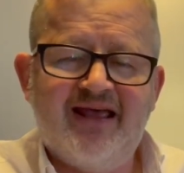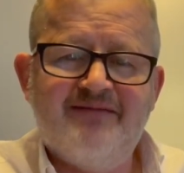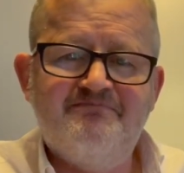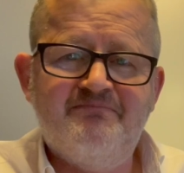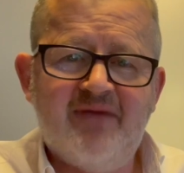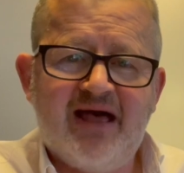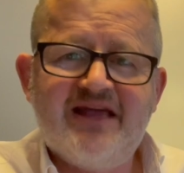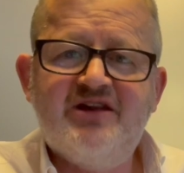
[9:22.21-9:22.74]
It
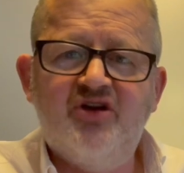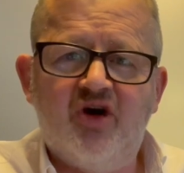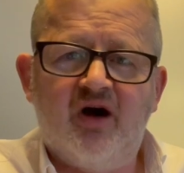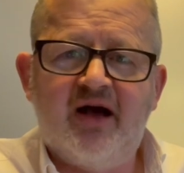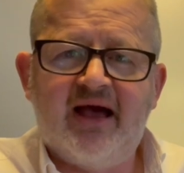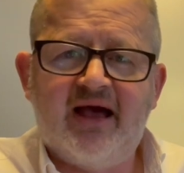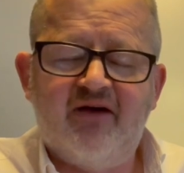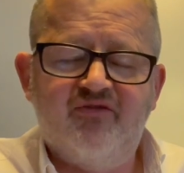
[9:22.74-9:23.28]
may
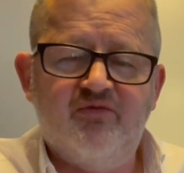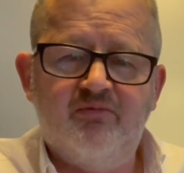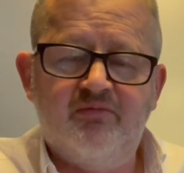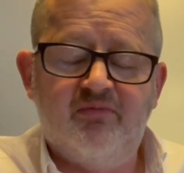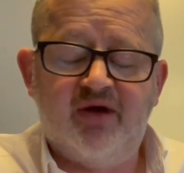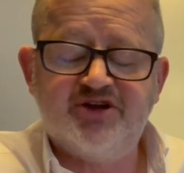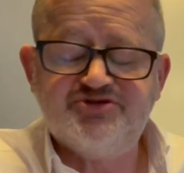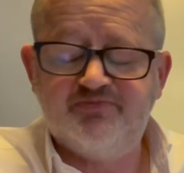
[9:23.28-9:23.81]
not have
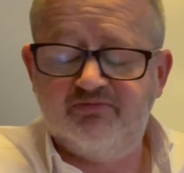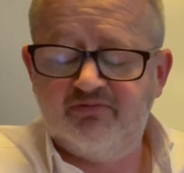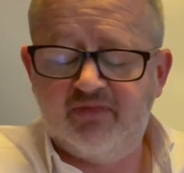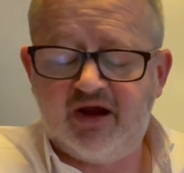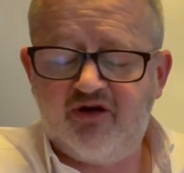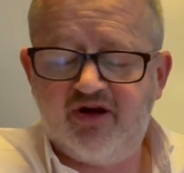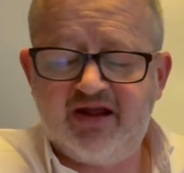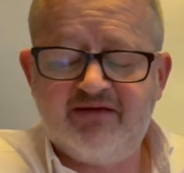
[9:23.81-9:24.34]
much
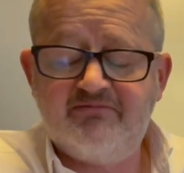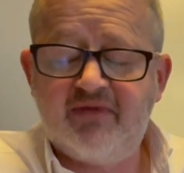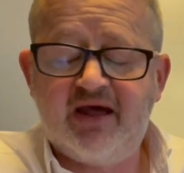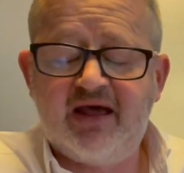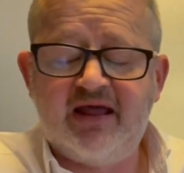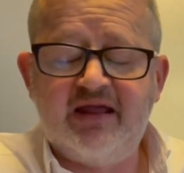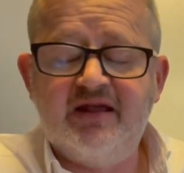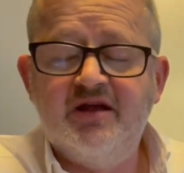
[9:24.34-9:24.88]
merit, it
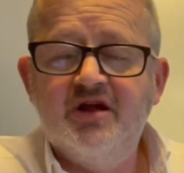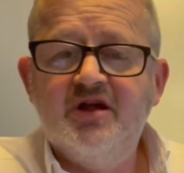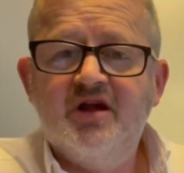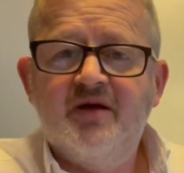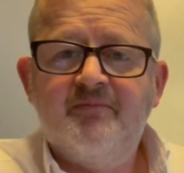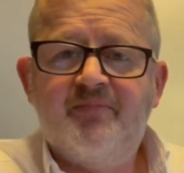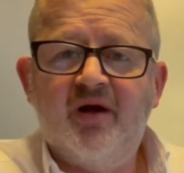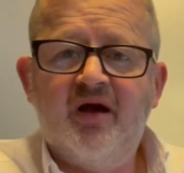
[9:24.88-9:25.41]
may,
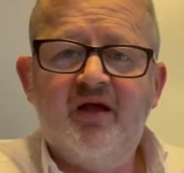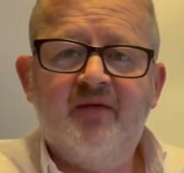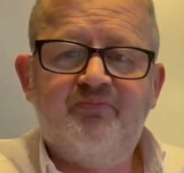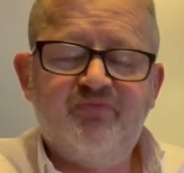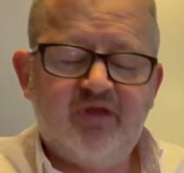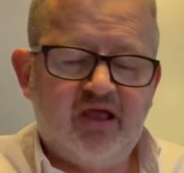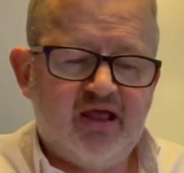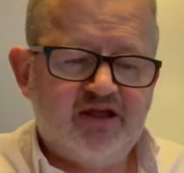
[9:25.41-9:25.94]
but
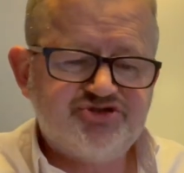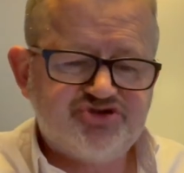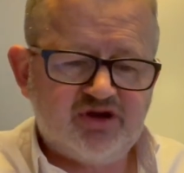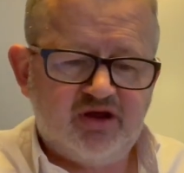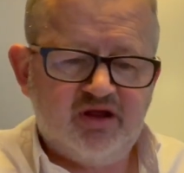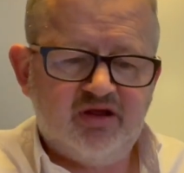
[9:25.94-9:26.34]
it's